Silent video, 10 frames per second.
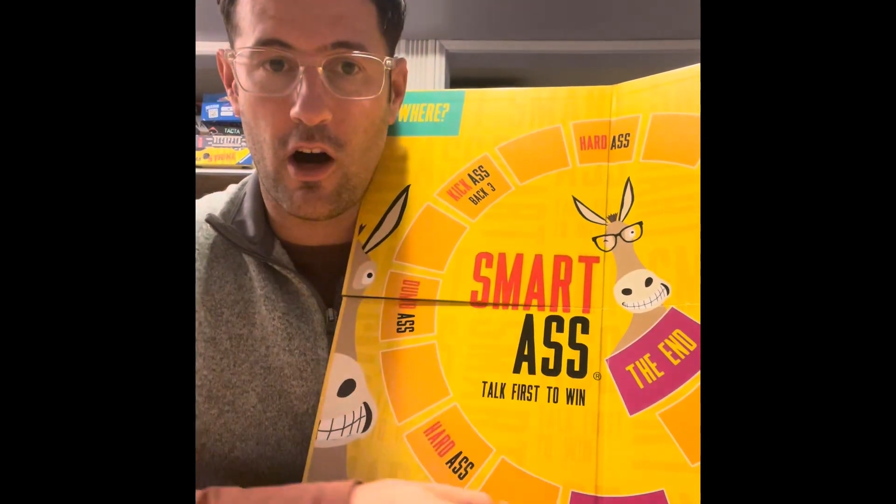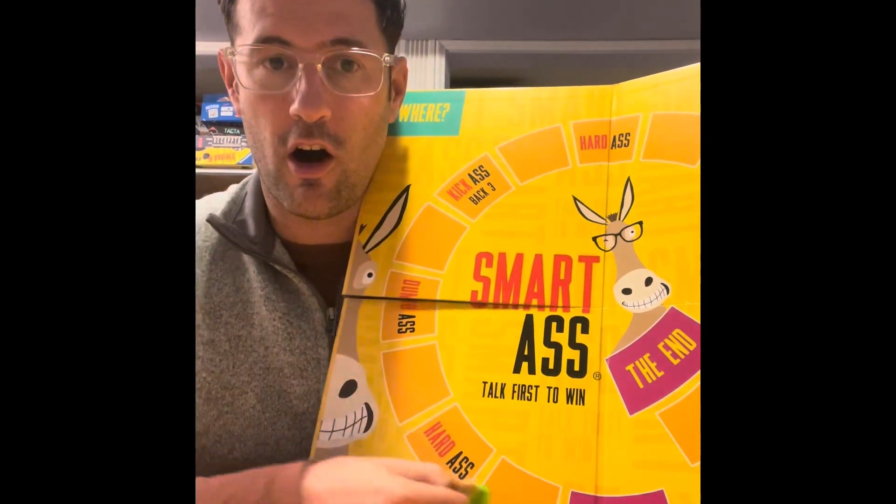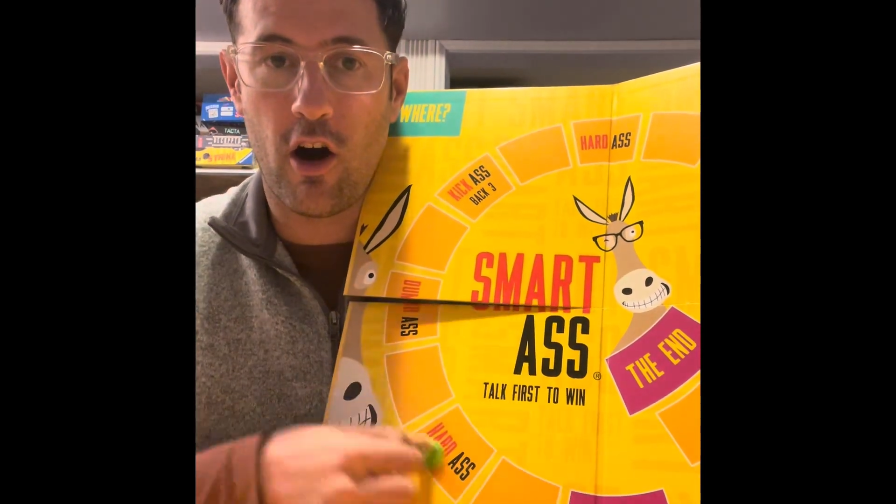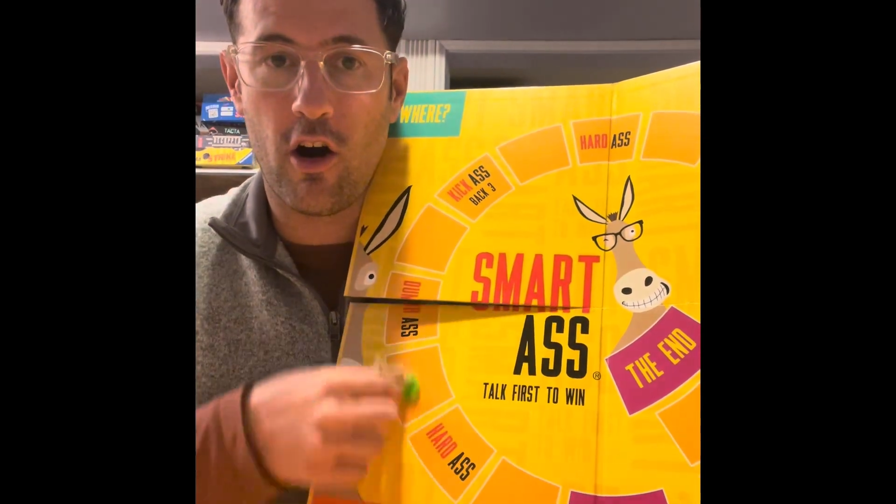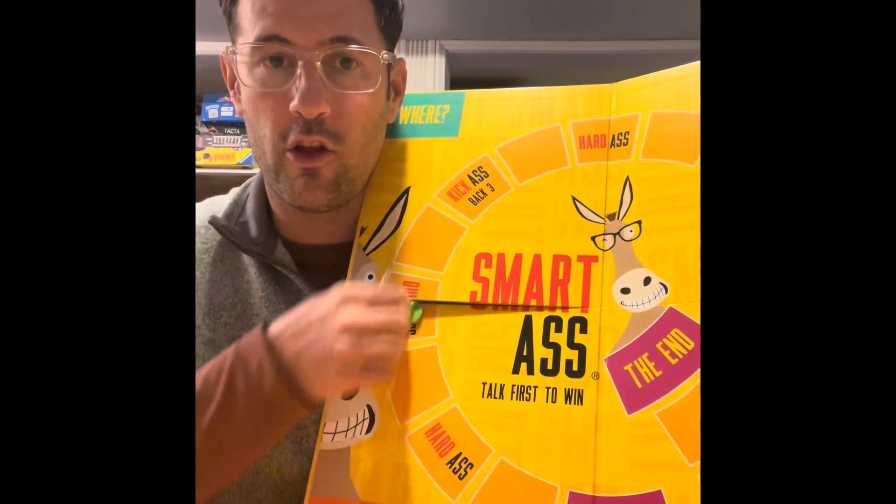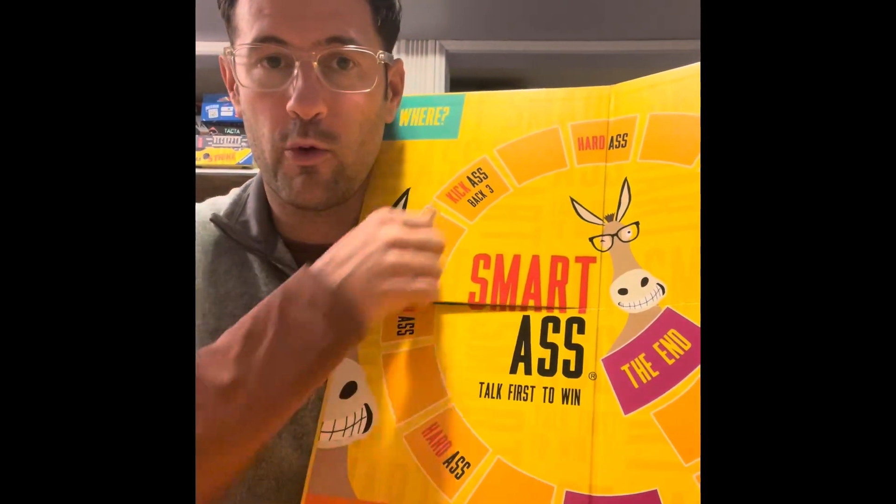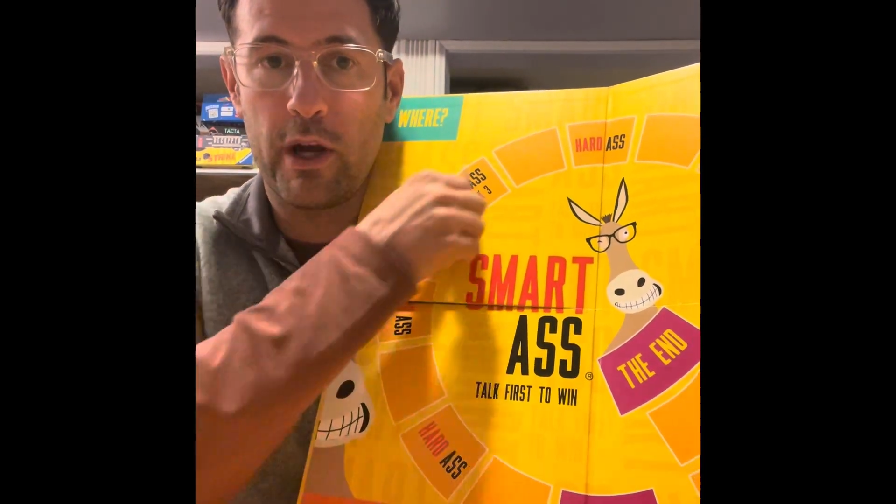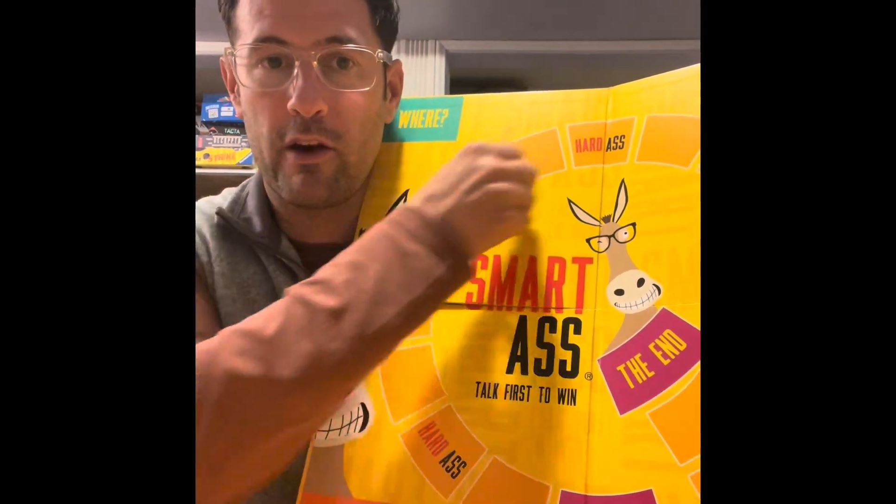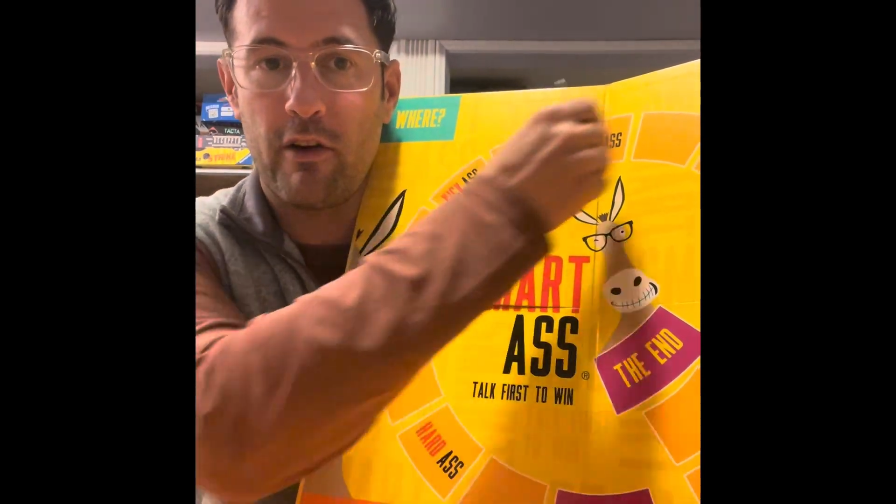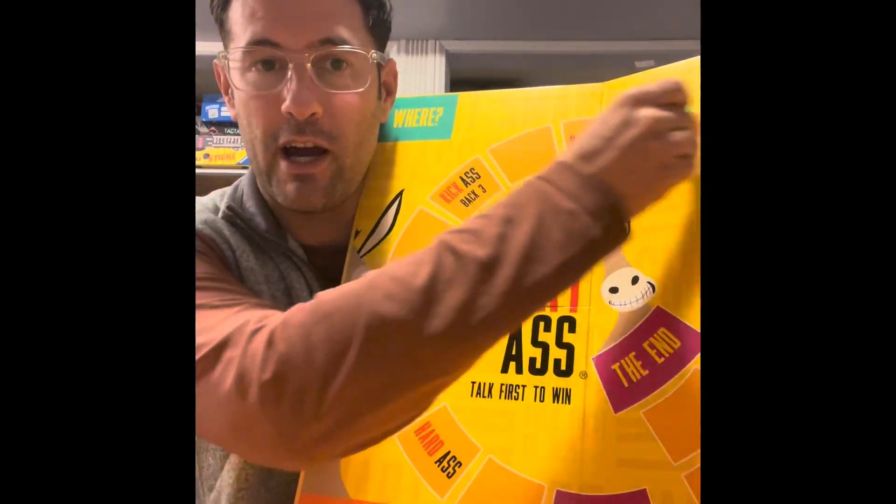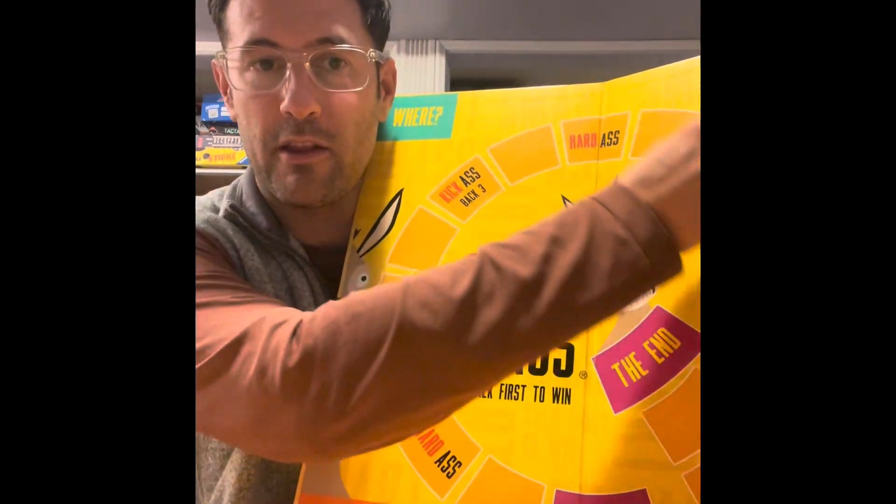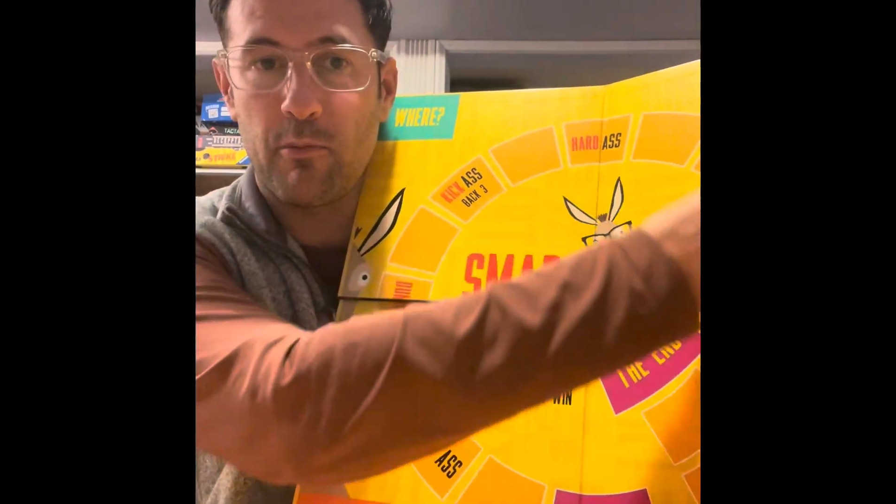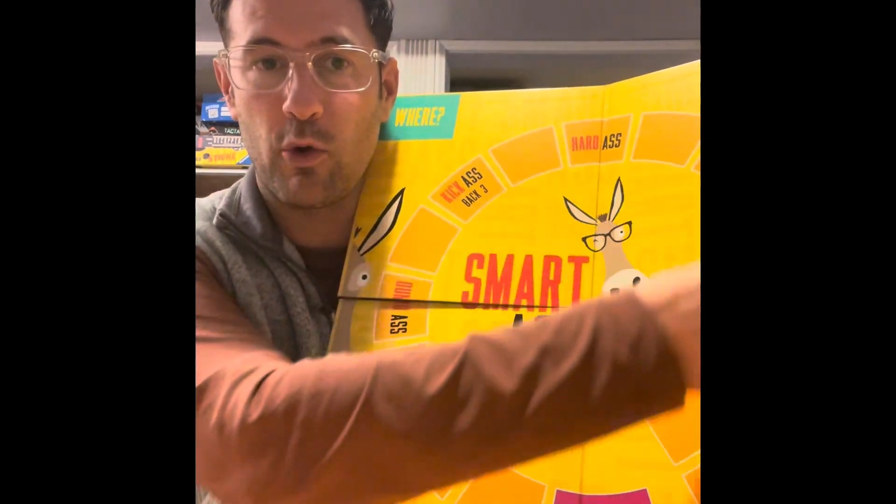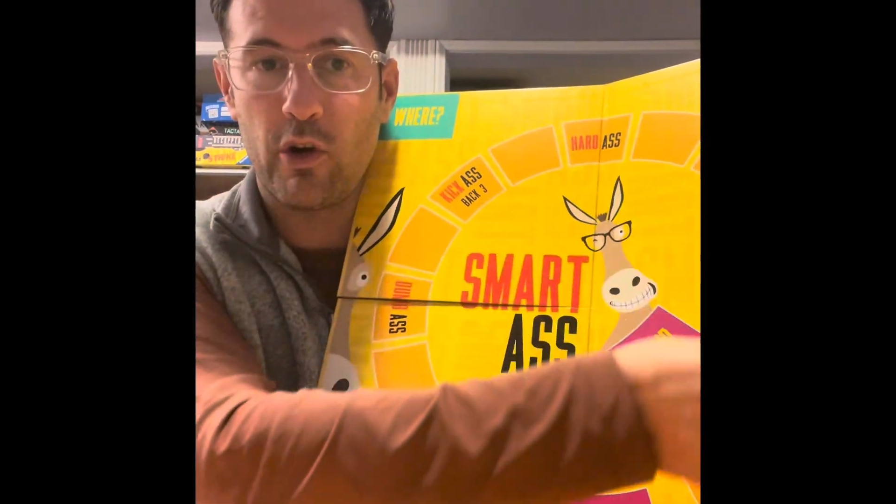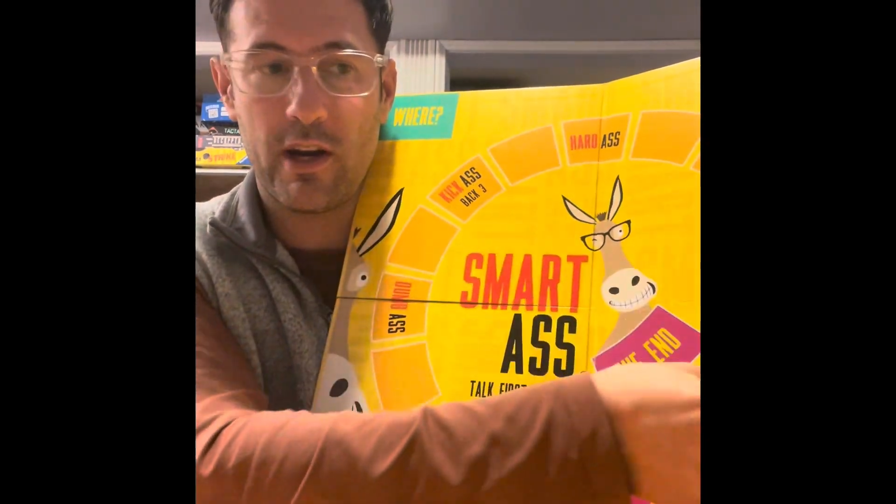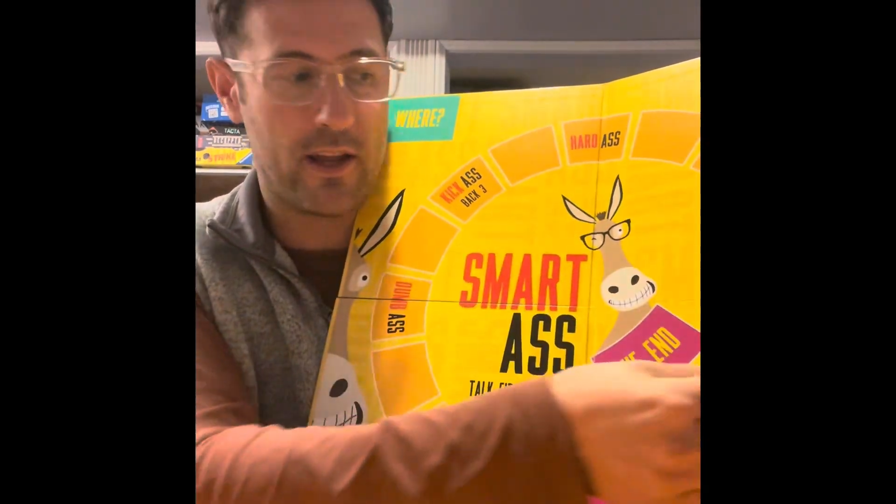all the way around the board,